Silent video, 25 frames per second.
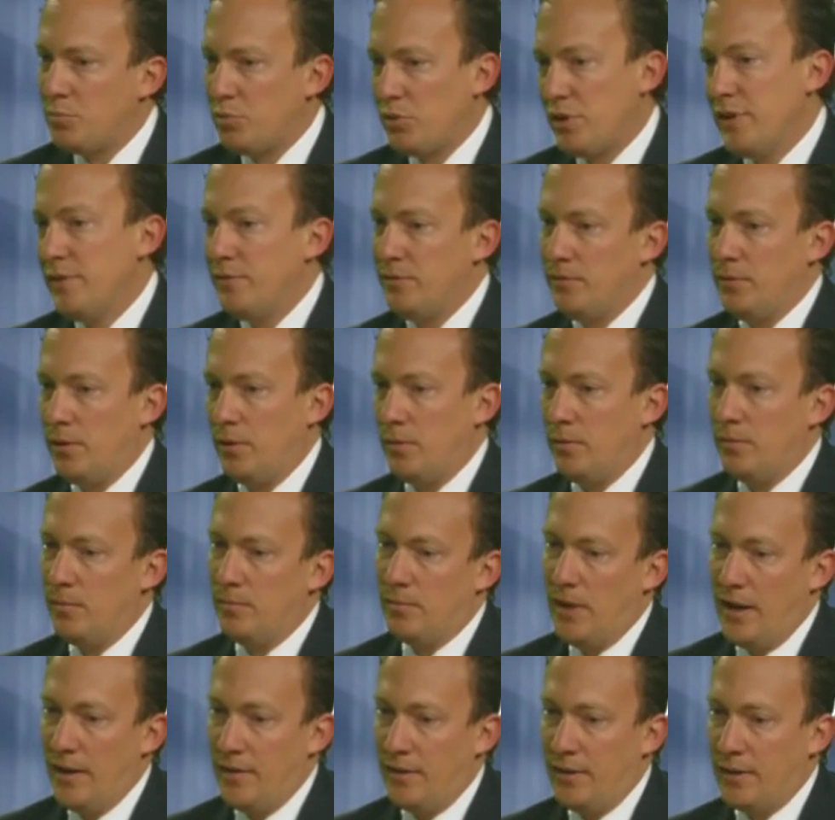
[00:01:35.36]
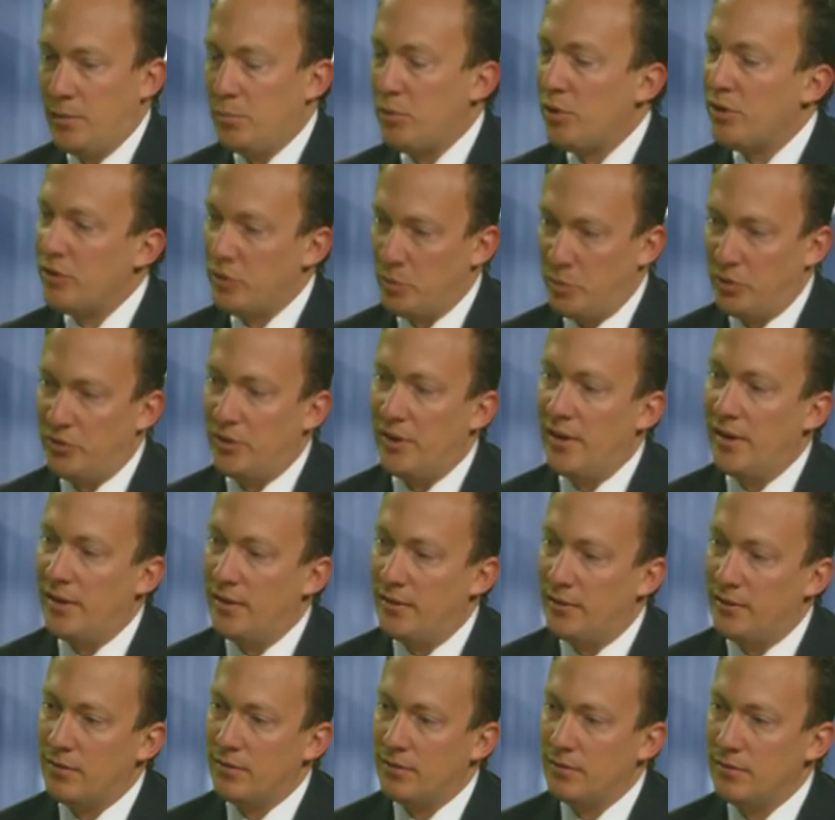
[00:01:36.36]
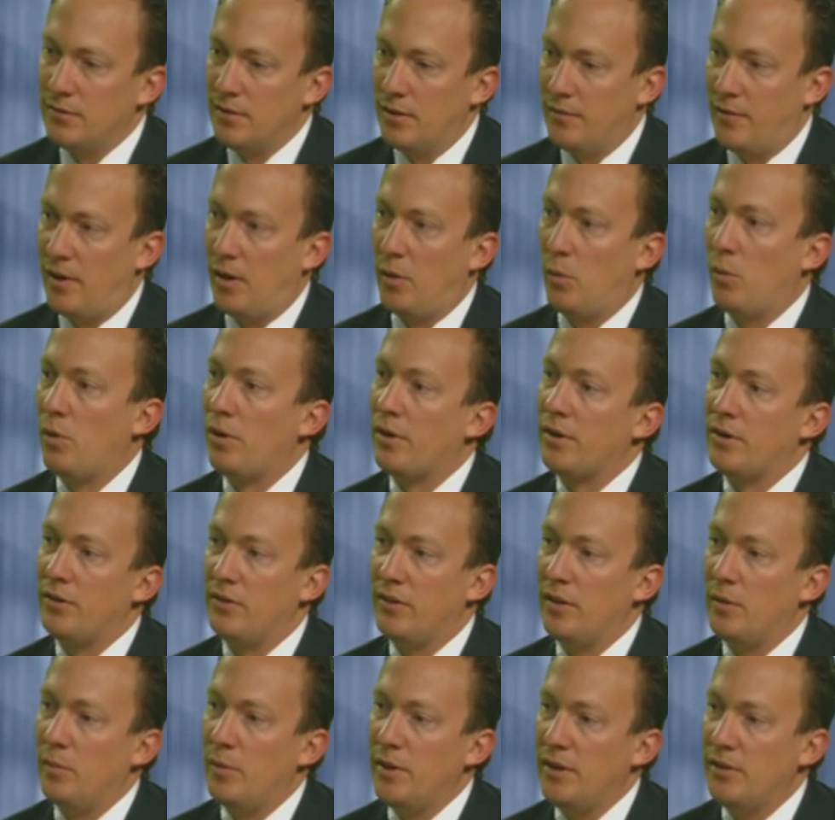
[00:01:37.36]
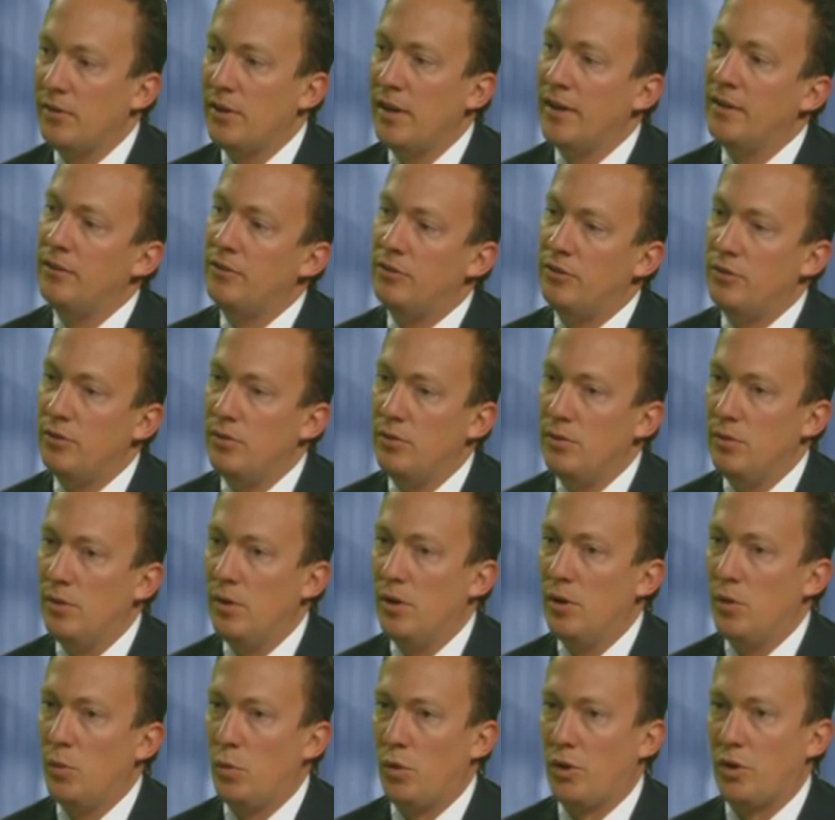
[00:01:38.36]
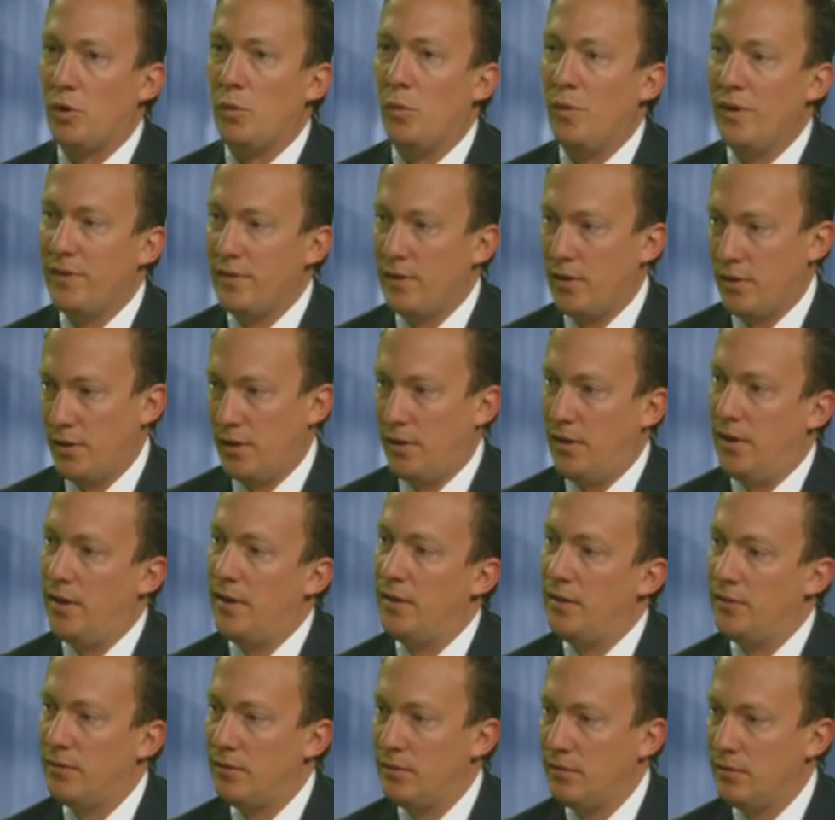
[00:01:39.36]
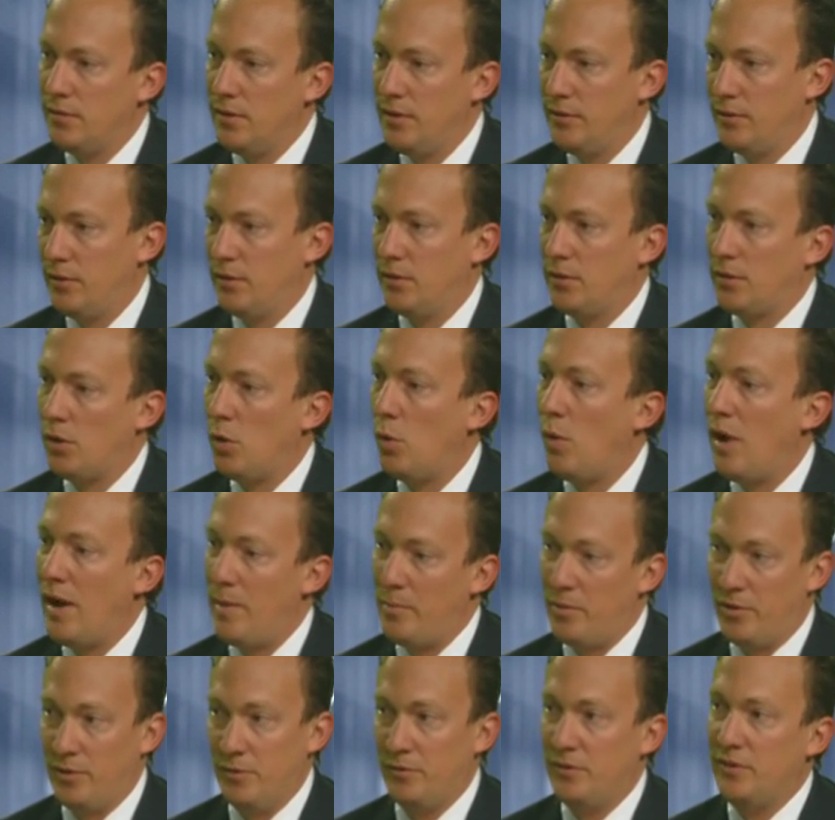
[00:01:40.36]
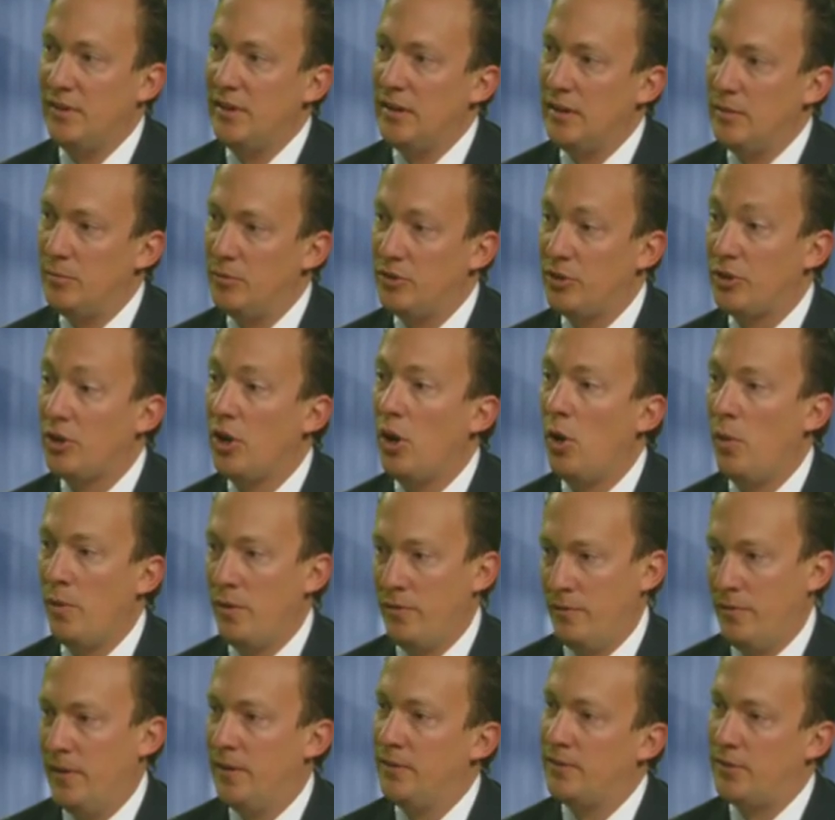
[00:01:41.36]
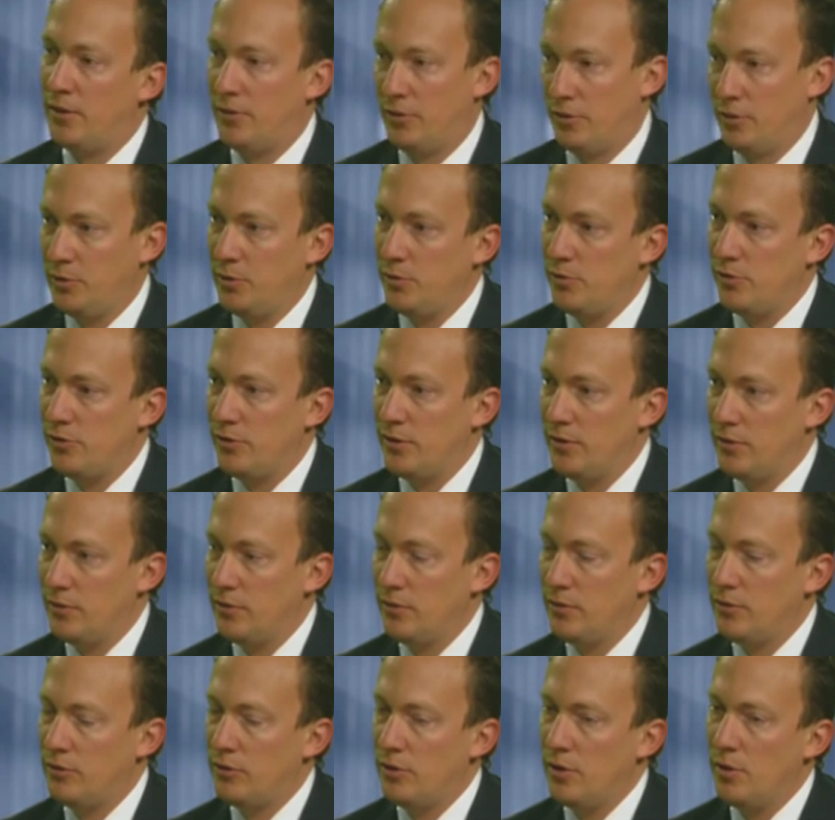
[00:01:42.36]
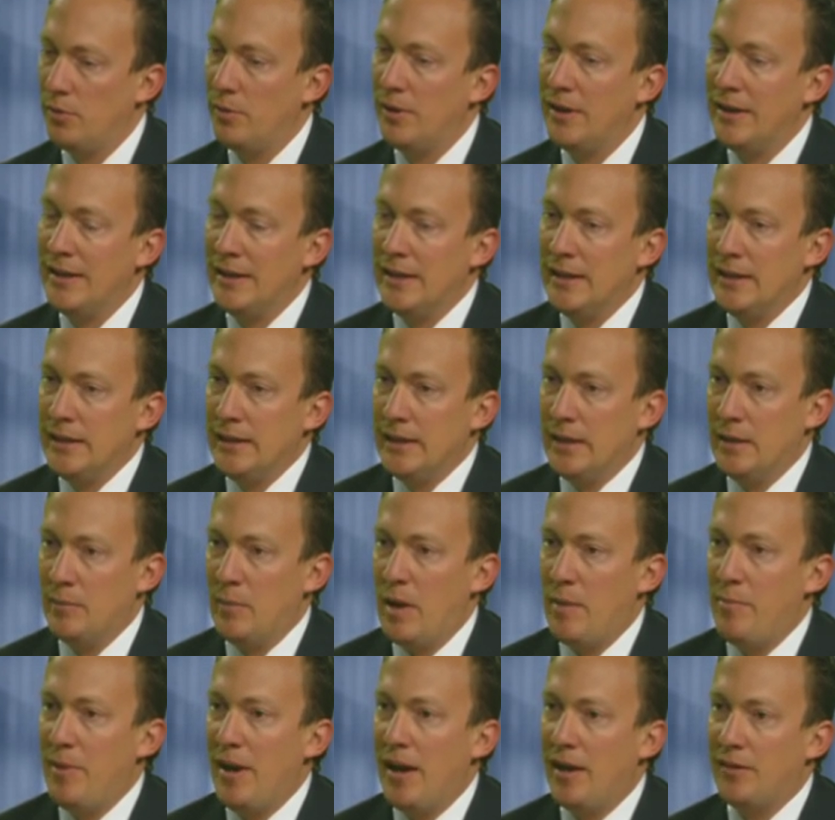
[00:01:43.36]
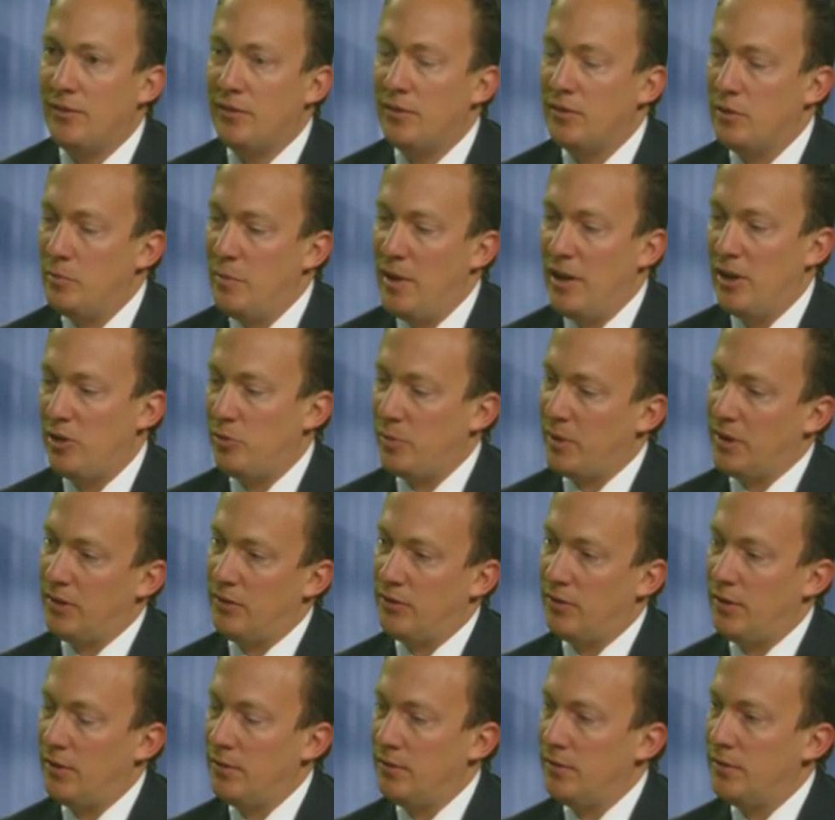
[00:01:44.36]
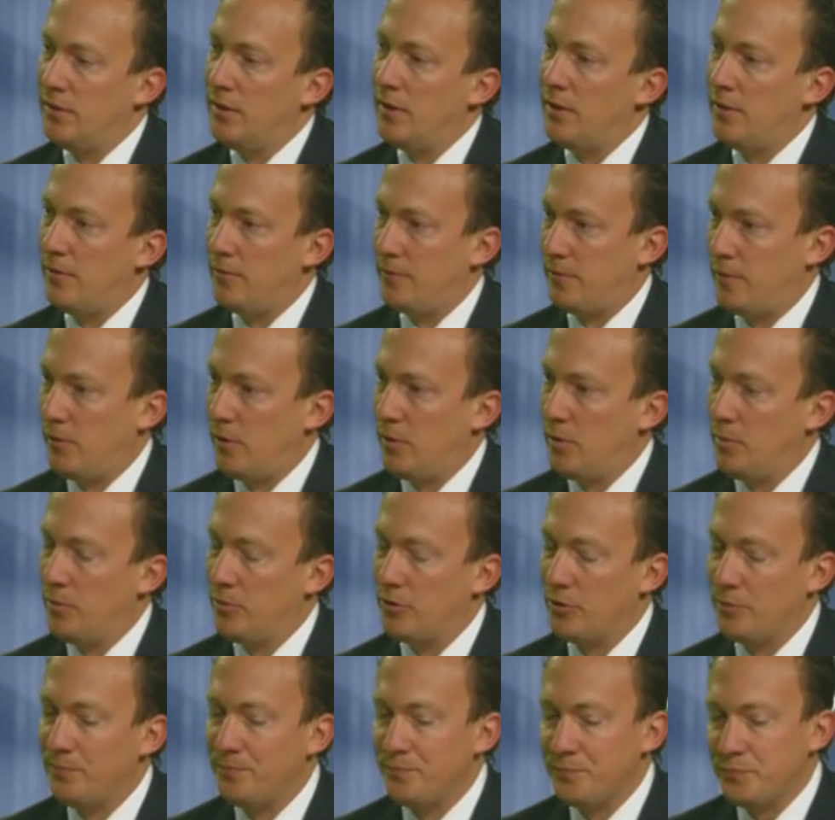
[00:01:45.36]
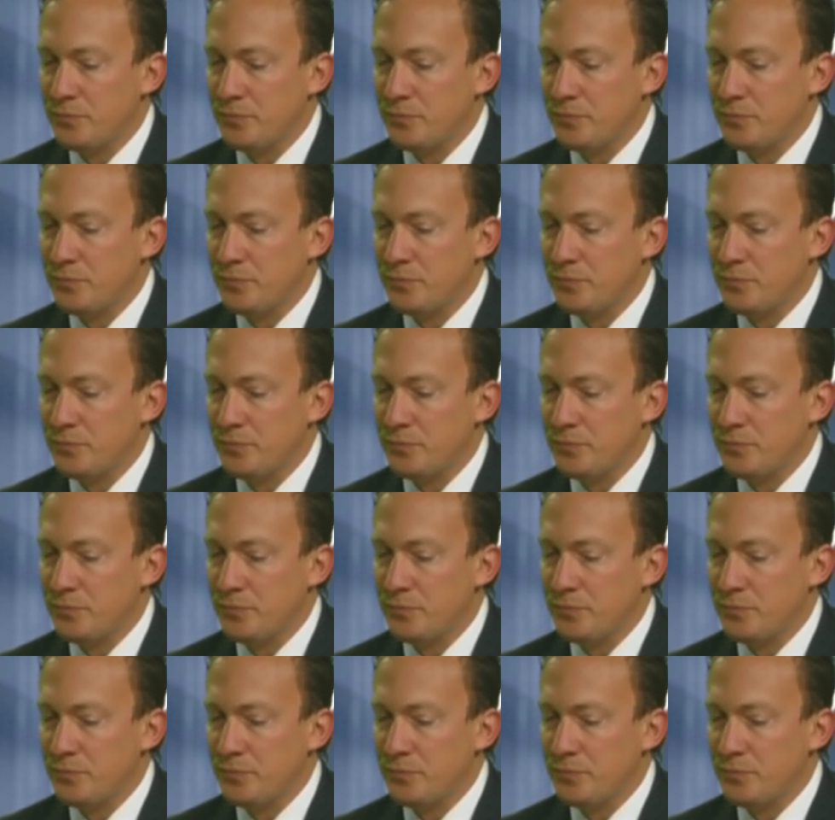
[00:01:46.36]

principal tenets of our work is that we tend to work with our clients as a cooperative team to co-invent our solutions. So, in my past as a management consultant at other firms,